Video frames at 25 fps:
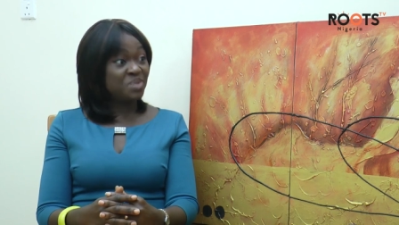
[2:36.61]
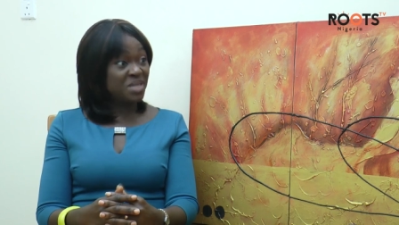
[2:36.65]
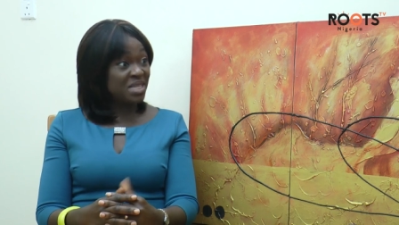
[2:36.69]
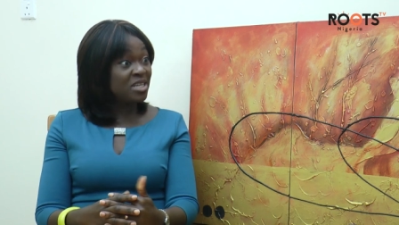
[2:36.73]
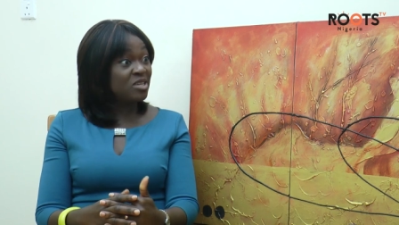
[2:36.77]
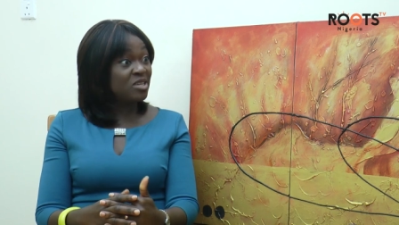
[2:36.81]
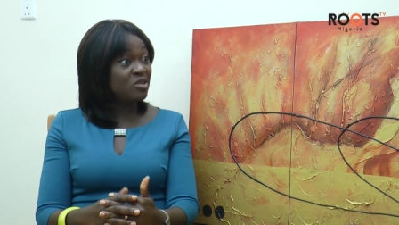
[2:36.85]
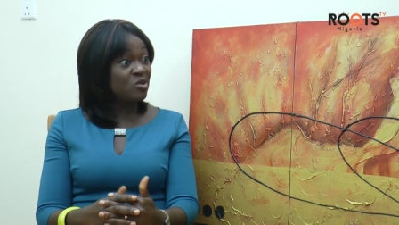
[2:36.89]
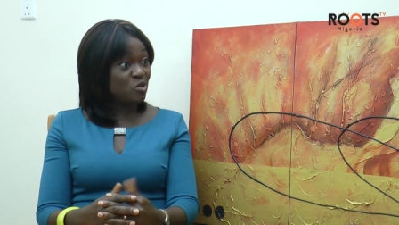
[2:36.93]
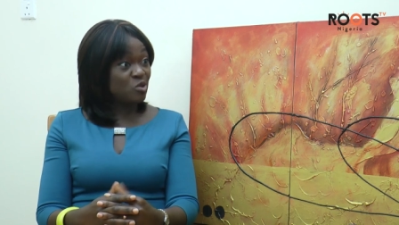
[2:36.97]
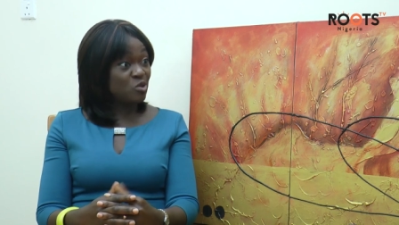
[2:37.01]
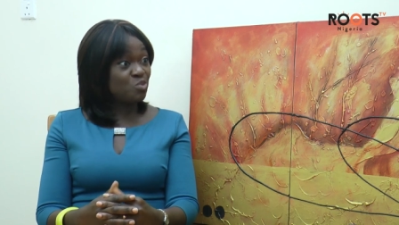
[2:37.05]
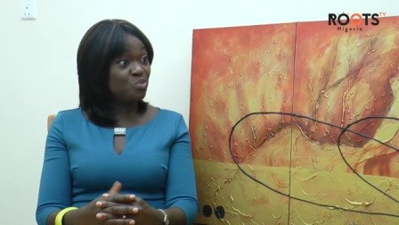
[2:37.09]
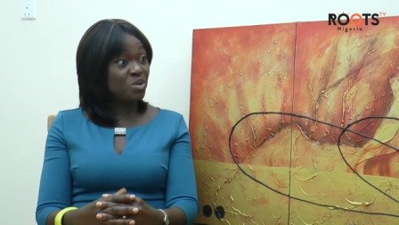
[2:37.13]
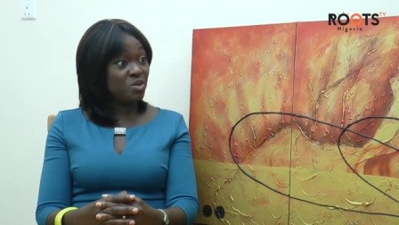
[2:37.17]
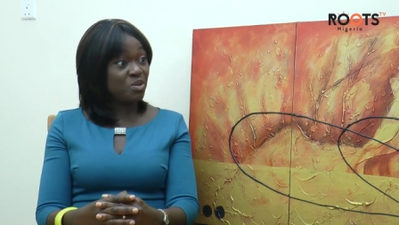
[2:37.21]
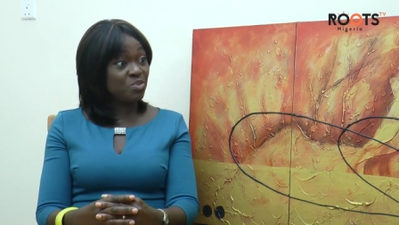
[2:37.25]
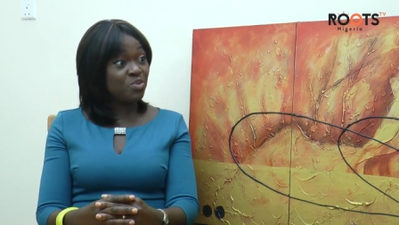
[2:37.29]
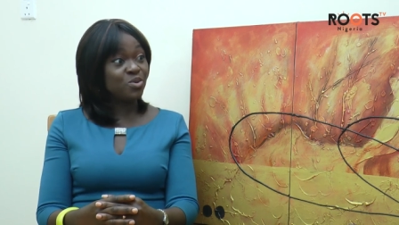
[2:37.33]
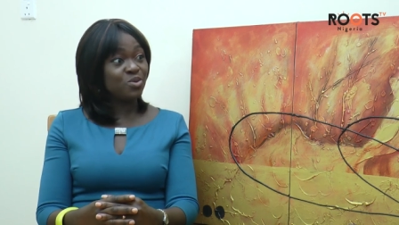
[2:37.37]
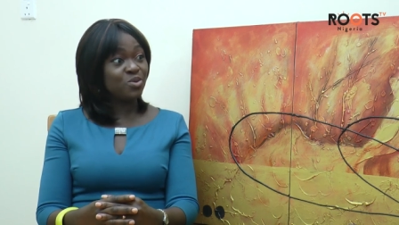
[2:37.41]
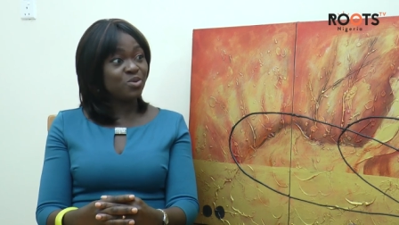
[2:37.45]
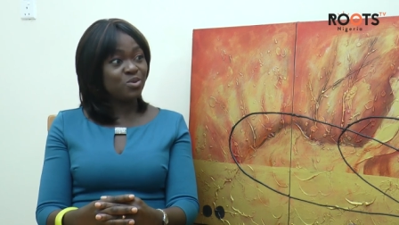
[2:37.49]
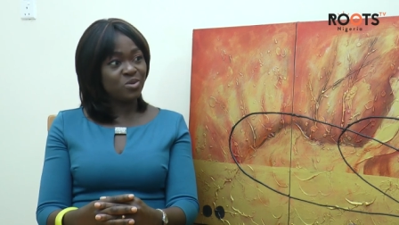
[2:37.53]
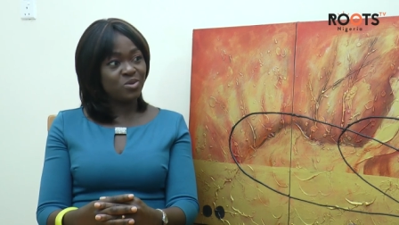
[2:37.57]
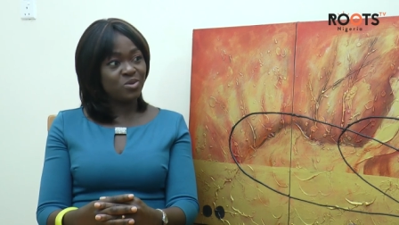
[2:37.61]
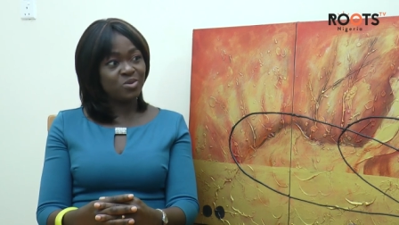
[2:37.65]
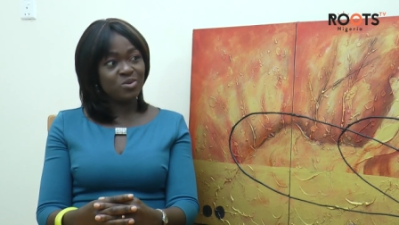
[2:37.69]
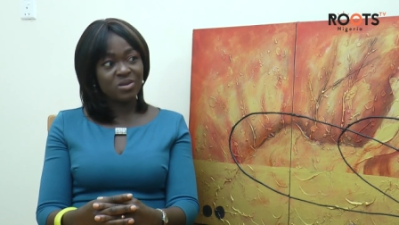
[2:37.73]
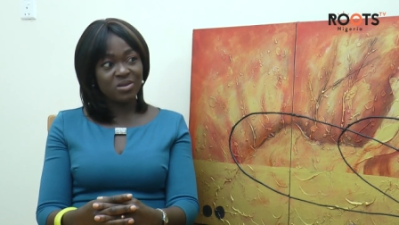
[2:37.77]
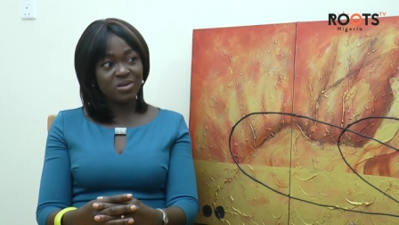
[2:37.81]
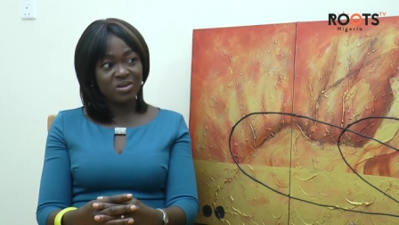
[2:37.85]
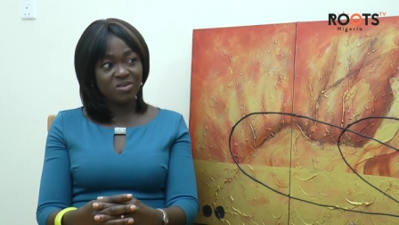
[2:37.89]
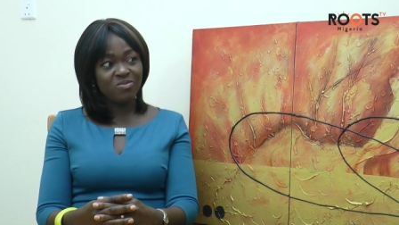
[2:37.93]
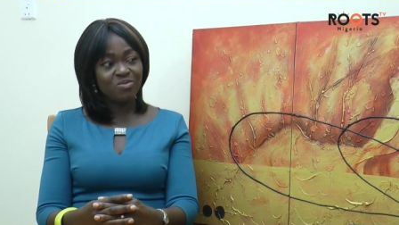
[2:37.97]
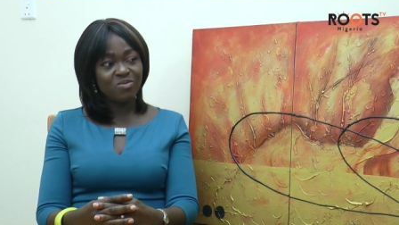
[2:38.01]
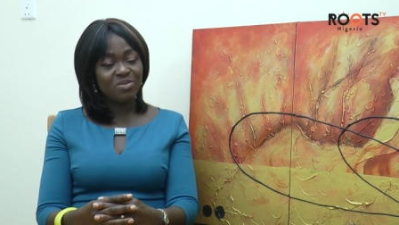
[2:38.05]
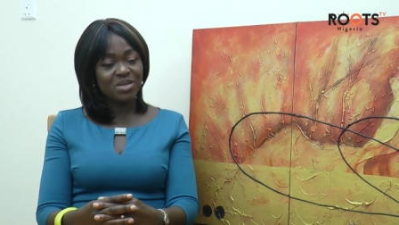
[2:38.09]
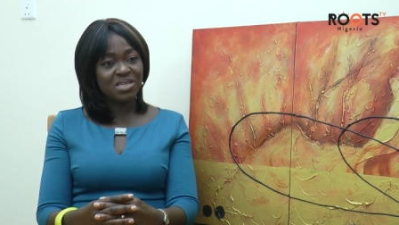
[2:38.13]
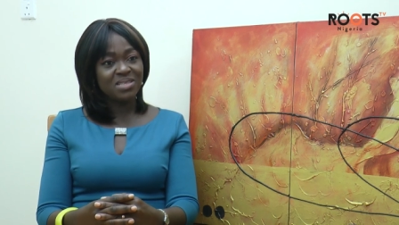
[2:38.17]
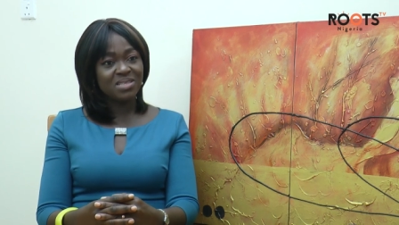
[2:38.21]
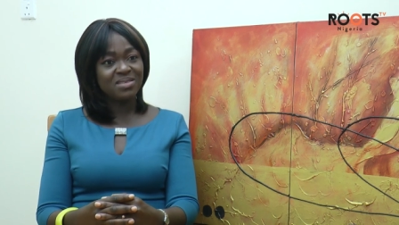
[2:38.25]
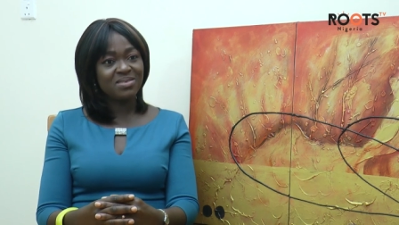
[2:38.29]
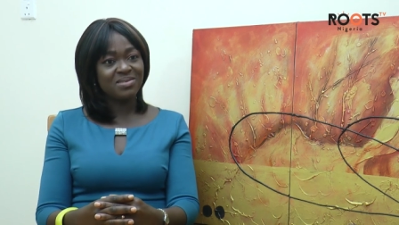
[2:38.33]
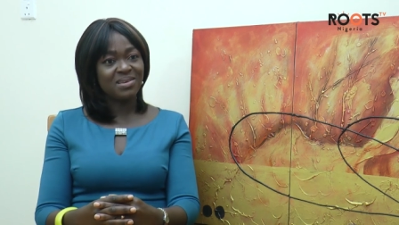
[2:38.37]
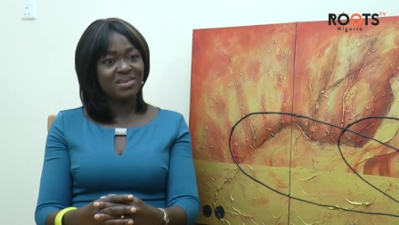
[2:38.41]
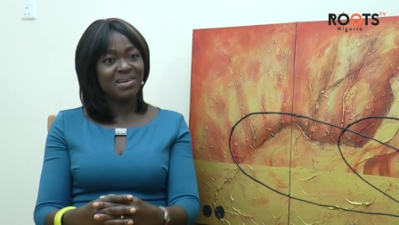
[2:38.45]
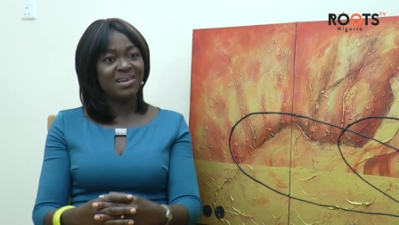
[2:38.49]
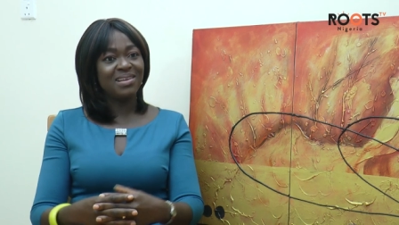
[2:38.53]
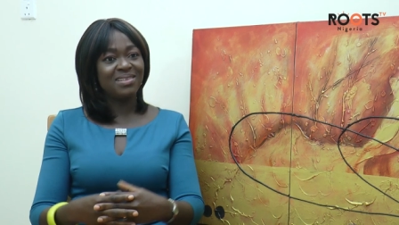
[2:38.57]
bring good people to
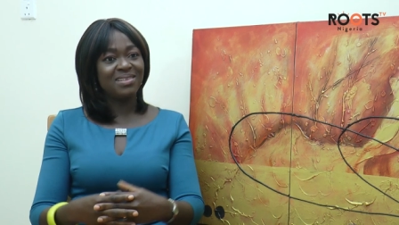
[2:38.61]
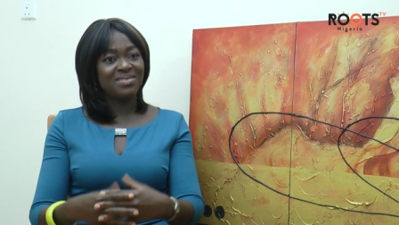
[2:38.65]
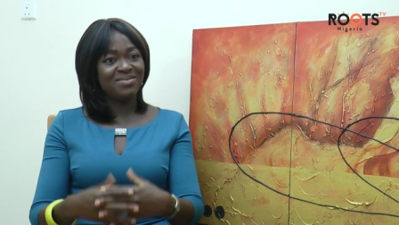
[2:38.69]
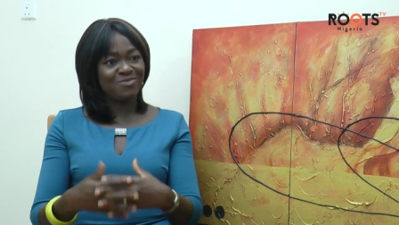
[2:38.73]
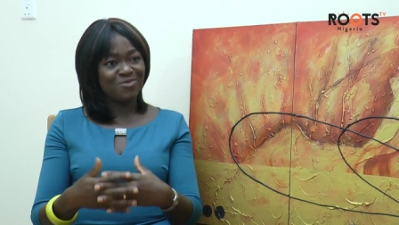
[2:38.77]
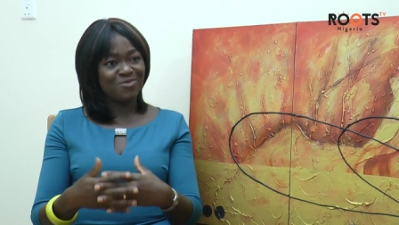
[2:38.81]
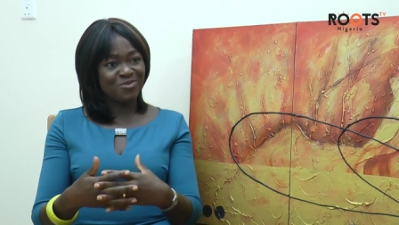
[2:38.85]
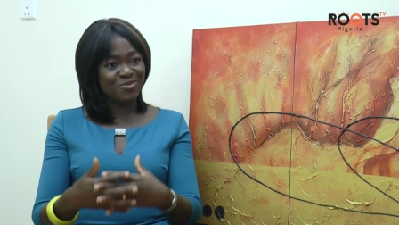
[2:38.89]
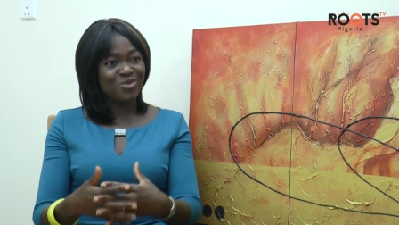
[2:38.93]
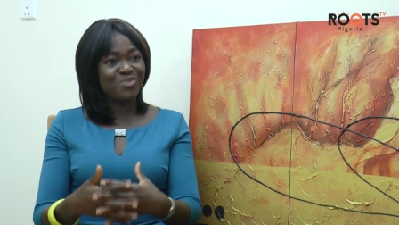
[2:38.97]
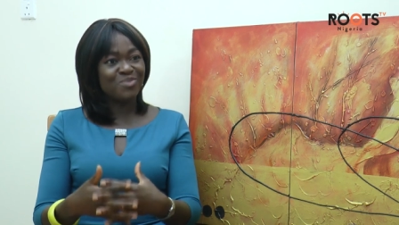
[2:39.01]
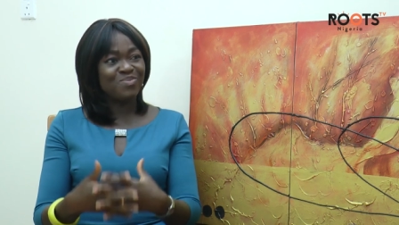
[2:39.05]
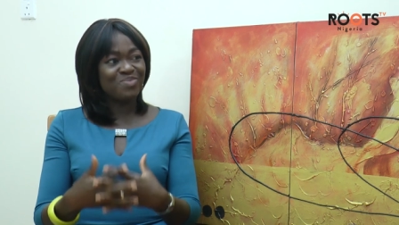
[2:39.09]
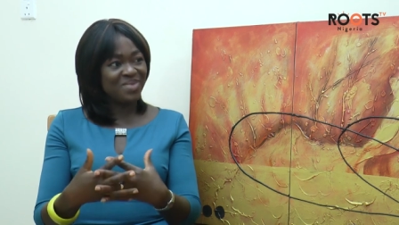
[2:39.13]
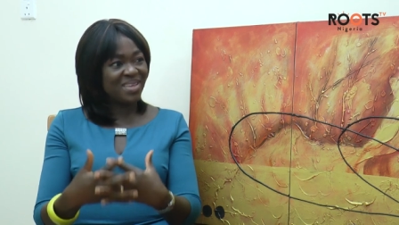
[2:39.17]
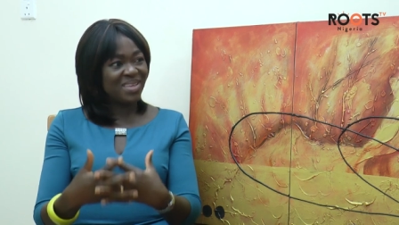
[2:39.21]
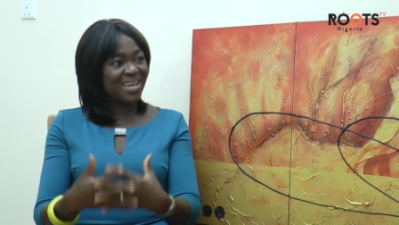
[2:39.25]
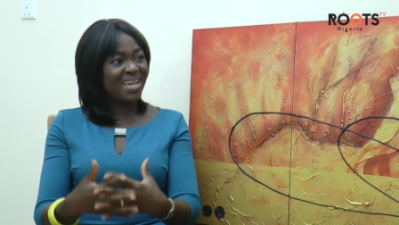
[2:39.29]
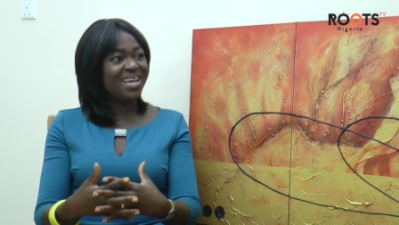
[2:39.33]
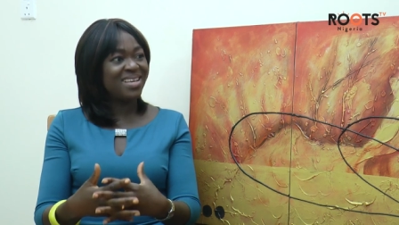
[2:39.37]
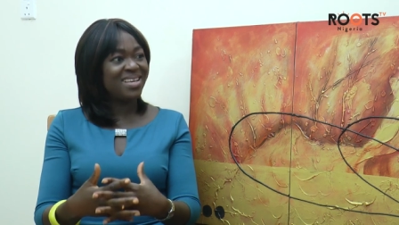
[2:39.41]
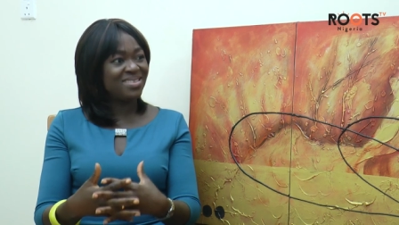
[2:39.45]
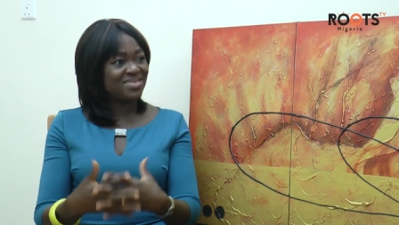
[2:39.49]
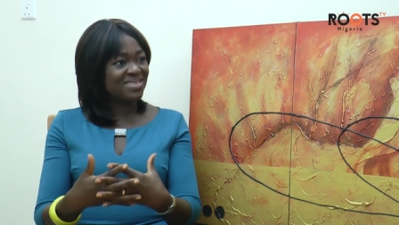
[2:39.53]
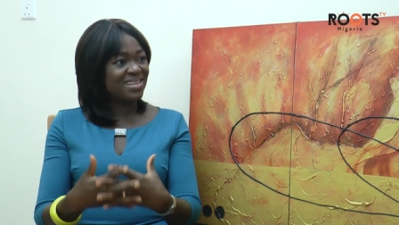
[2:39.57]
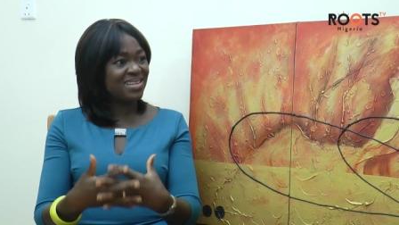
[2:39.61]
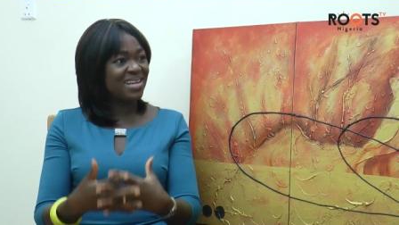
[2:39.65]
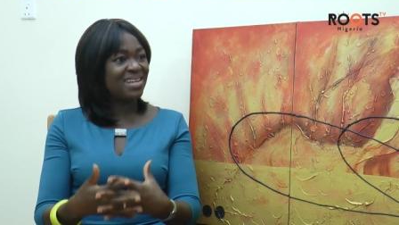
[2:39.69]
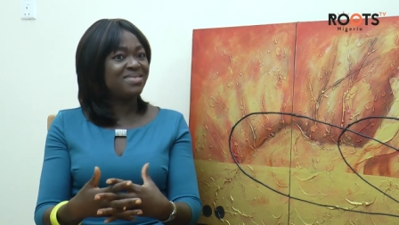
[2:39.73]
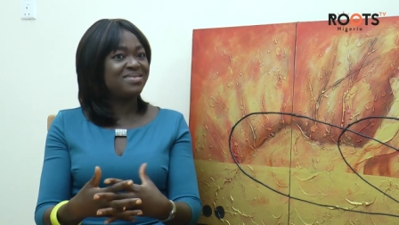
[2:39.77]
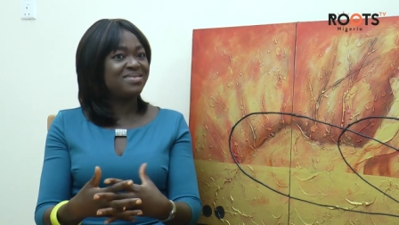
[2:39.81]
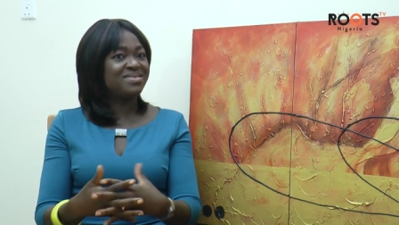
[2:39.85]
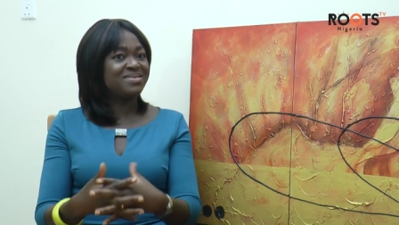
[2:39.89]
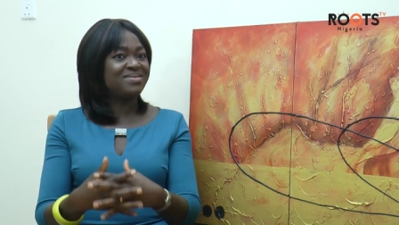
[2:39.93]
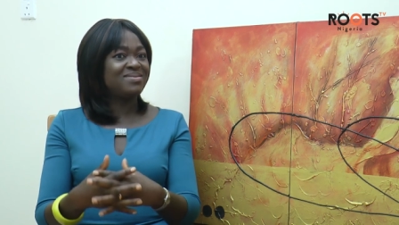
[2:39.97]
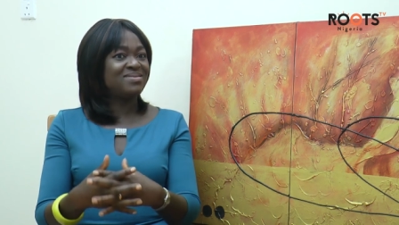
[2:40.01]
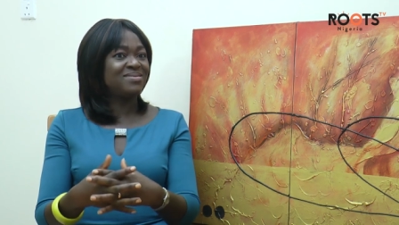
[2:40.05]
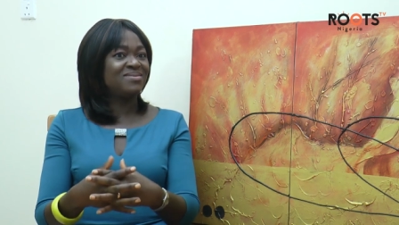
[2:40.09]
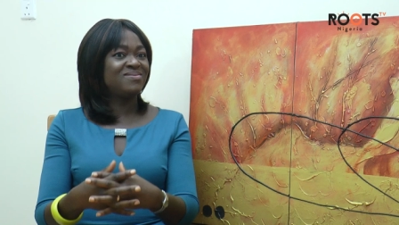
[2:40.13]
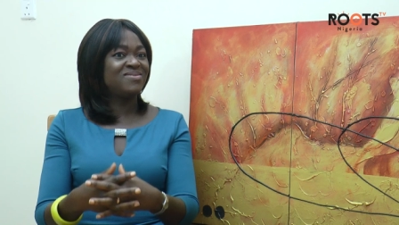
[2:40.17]
government, and from there start